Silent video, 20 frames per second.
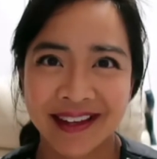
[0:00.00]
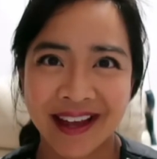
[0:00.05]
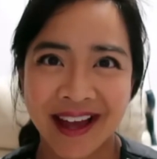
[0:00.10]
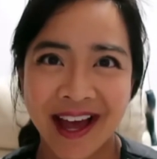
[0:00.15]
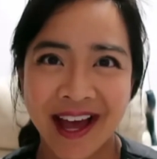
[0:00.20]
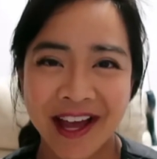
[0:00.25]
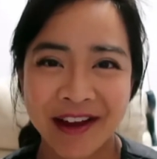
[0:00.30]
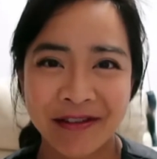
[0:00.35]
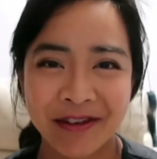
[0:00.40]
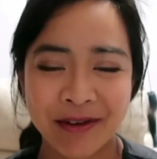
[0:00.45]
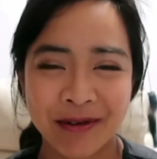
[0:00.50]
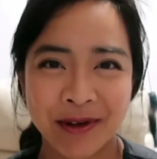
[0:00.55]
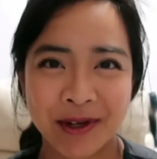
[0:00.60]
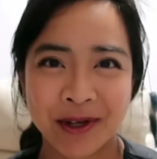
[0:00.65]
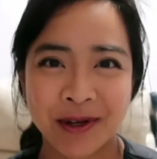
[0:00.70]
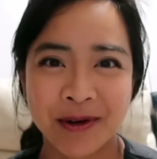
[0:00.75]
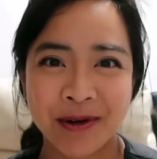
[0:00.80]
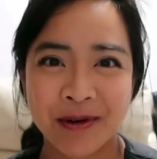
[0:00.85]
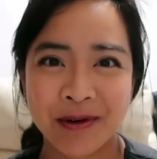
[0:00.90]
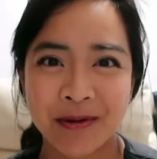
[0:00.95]
Hi
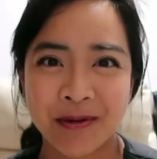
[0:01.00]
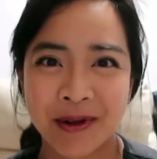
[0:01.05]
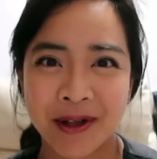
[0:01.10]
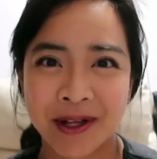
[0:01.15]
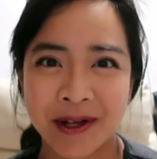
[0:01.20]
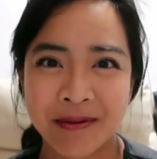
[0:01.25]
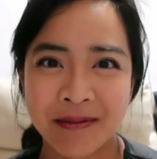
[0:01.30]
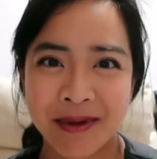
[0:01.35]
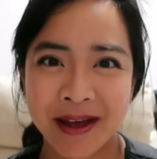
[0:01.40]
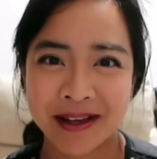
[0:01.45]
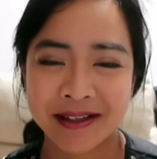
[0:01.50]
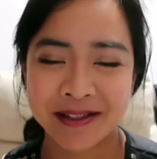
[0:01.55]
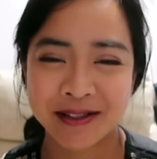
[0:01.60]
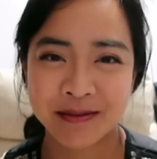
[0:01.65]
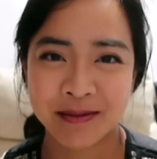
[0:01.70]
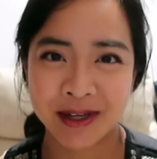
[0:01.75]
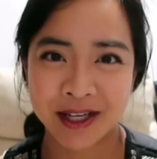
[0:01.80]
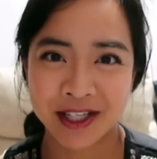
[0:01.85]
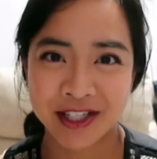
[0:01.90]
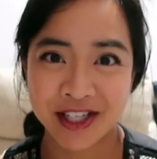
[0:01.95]
everyone, welcome back to
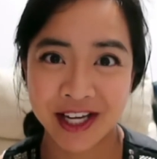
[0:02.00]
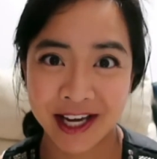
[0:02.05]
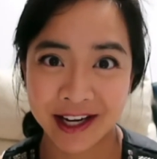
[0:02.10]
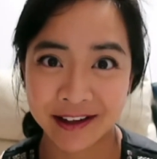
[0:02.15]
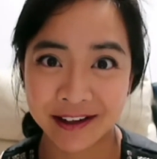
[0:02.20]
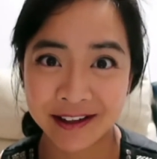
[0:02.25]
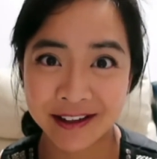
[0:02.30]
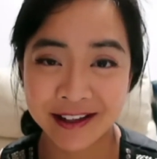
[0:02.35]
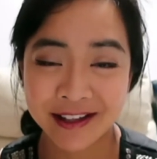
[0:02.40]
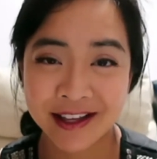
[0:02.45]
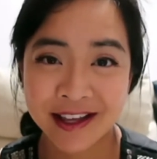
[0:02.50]
my channel.